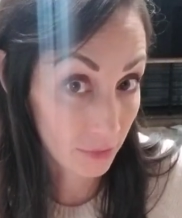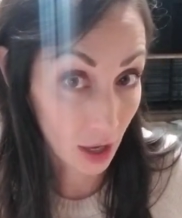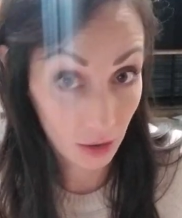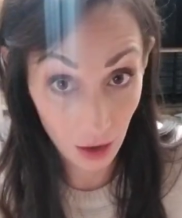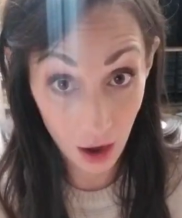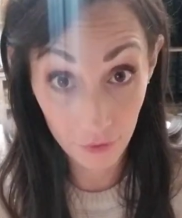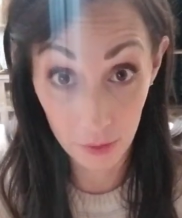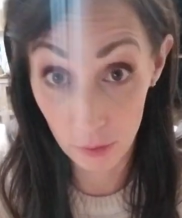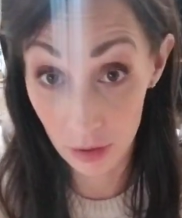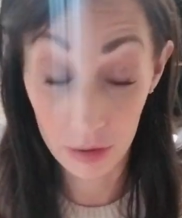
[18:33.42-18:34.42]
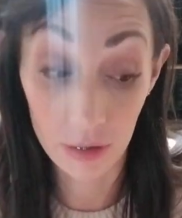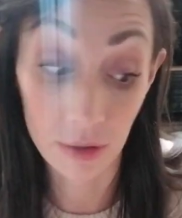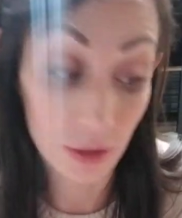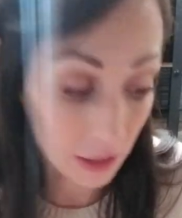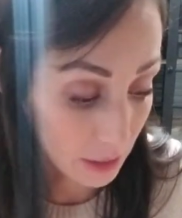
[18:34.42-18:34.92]
not from
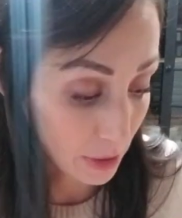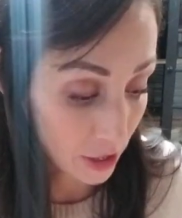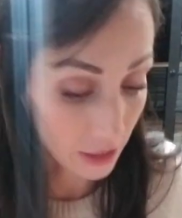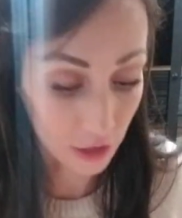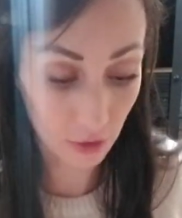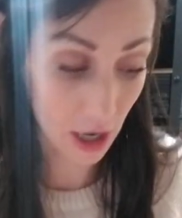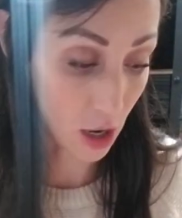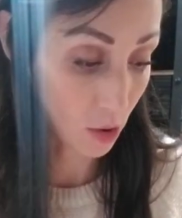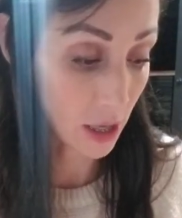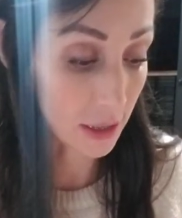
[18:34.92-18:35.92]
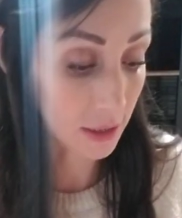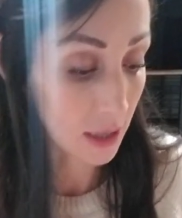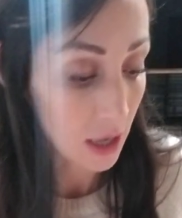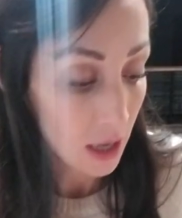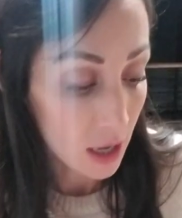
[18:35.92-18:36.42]
personal experience do I know this,
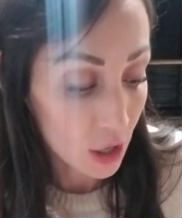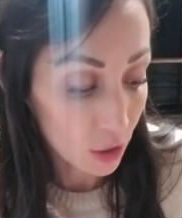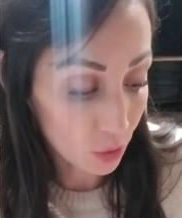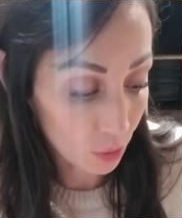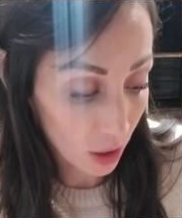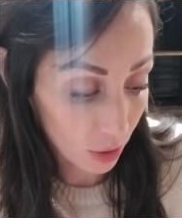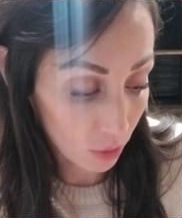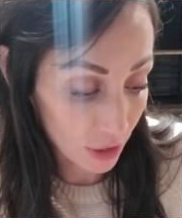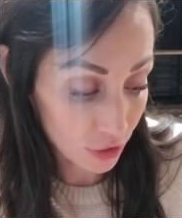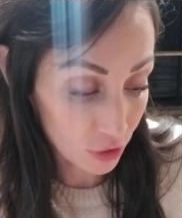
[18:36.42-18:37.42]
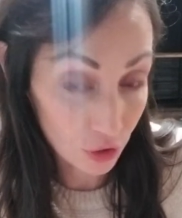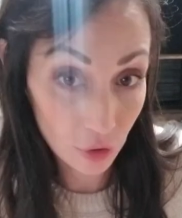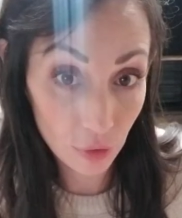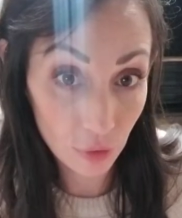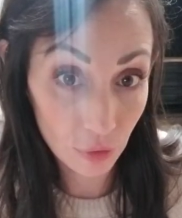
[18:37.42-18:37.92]
you are going
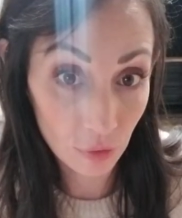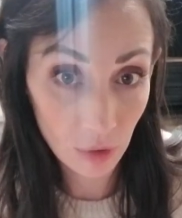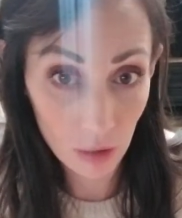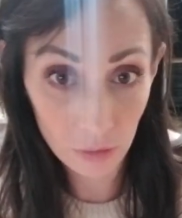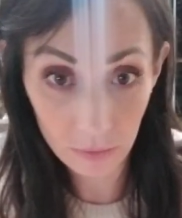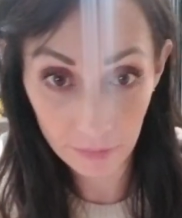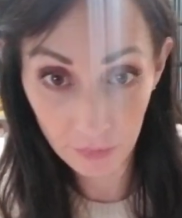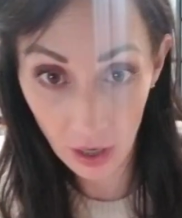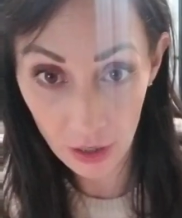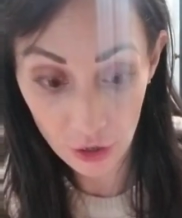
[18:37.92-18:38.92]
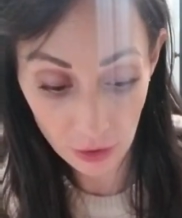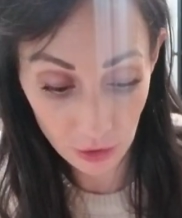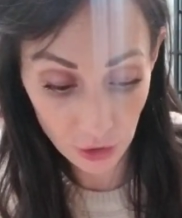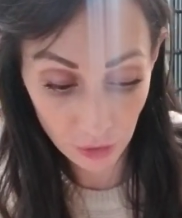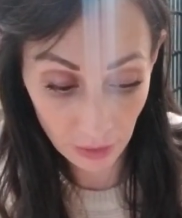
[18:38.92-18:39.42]
to, oh, I
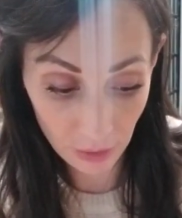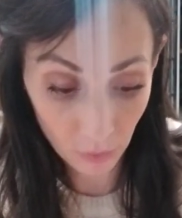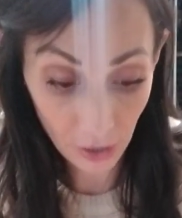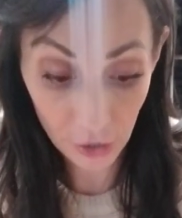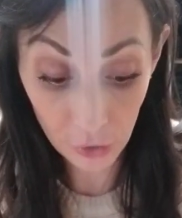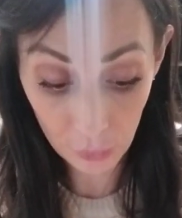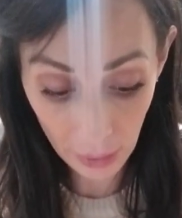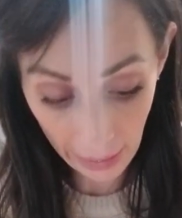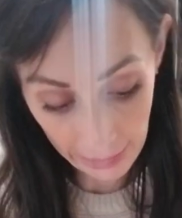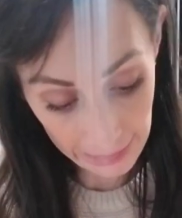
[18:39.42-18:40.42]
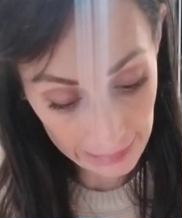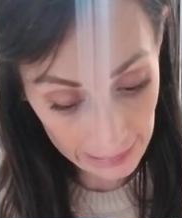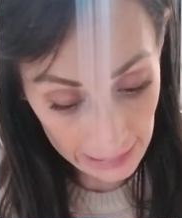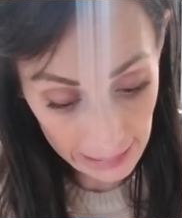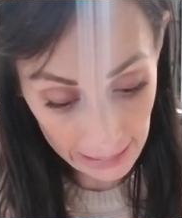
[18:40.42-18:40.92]
should do it where you can
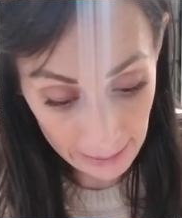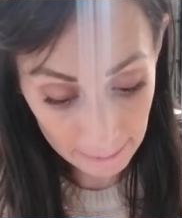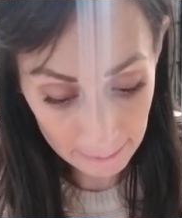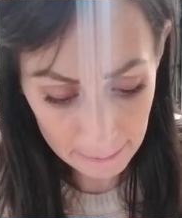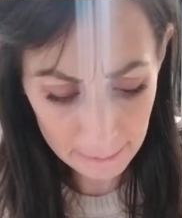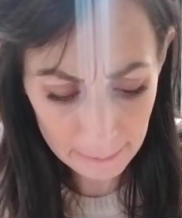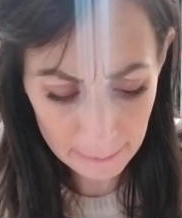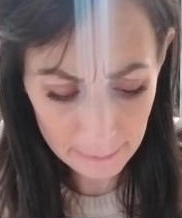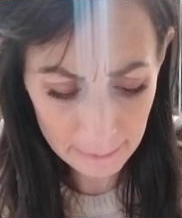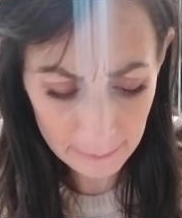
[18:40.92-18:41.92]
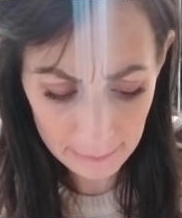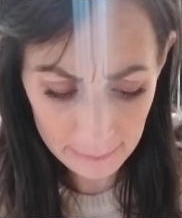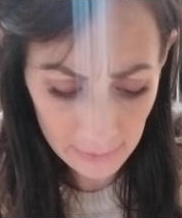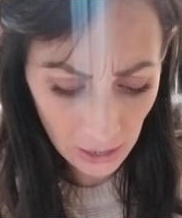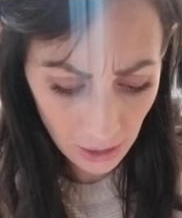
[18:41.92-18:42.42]
see.
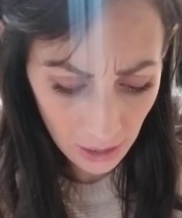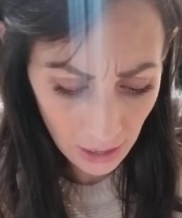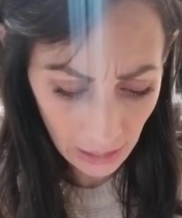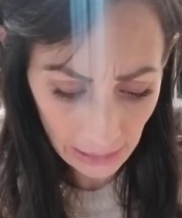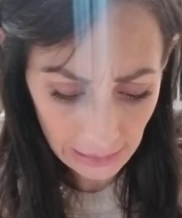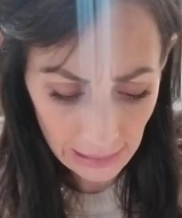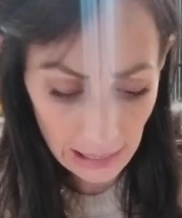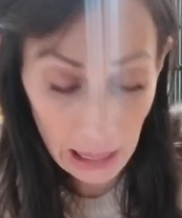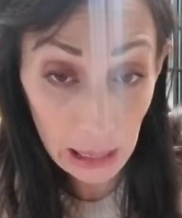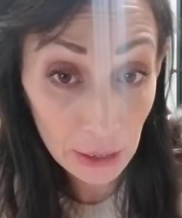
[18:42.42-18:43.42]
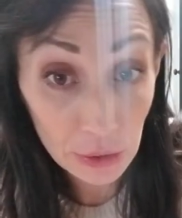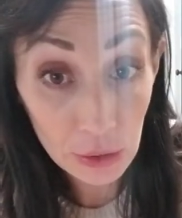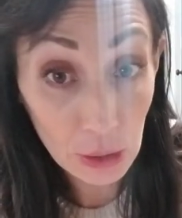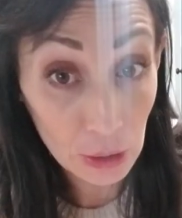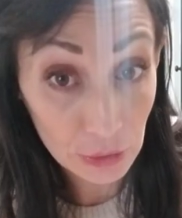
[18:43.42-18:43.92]
This is a little
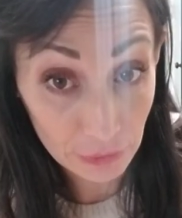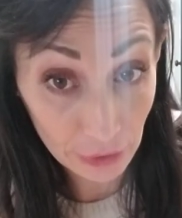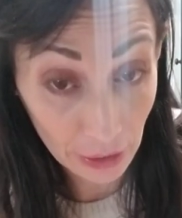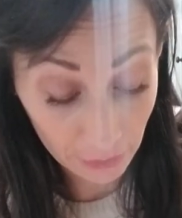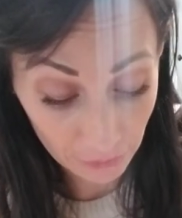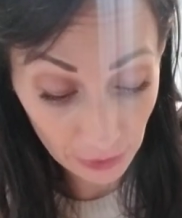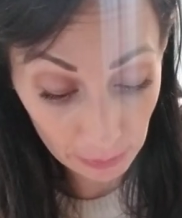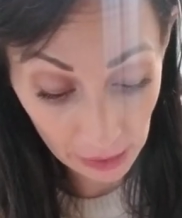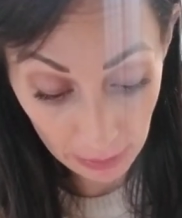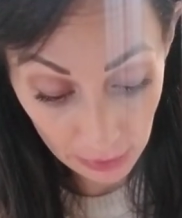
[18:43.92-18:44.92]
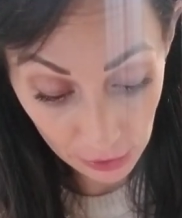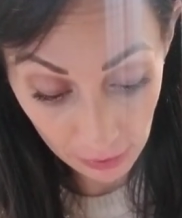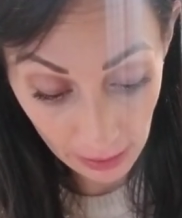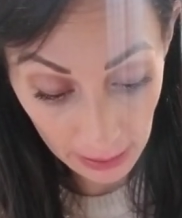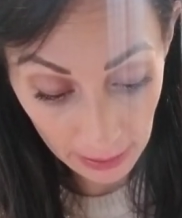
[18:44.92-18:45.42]
close for comfort, but I'm gonna do it
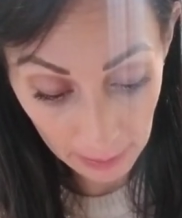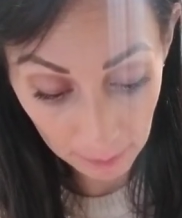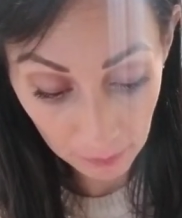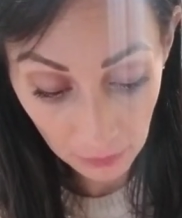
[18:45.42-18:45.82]
right here.